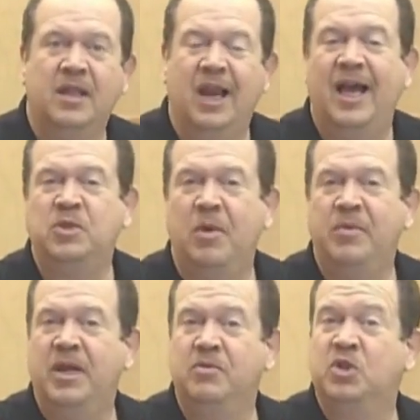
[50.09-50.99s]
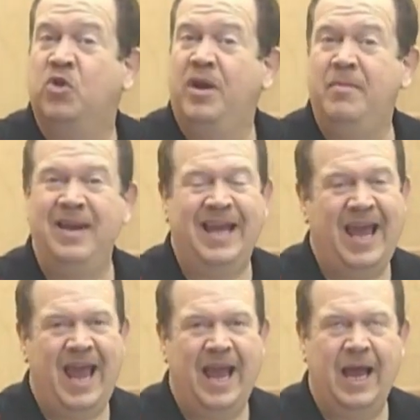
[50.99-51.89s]
The last one we did was creamed
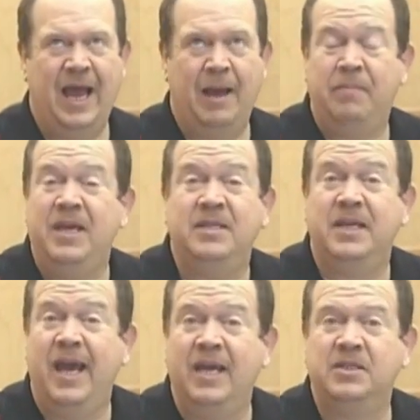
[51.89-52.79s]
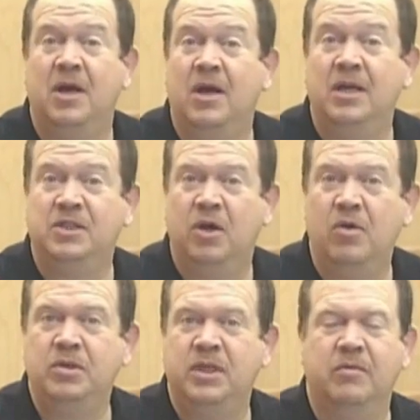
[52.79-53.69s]
peas and eggs on
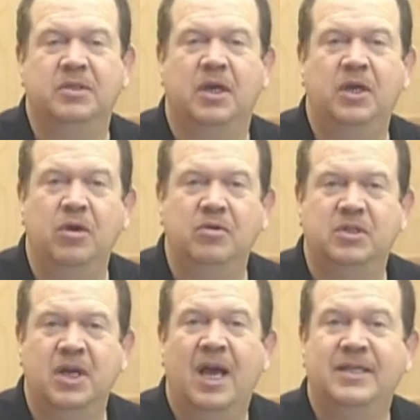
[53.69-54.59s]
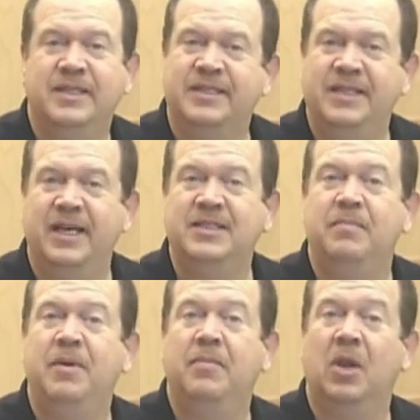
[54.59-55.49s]
toast. It was a huge success
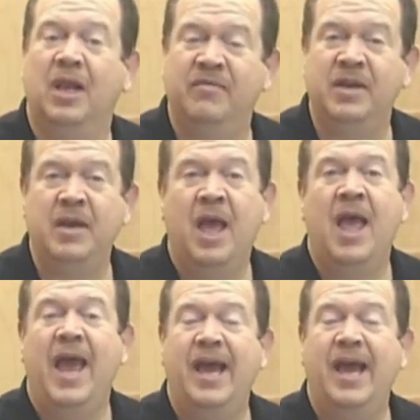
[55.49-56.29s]
and people loved it.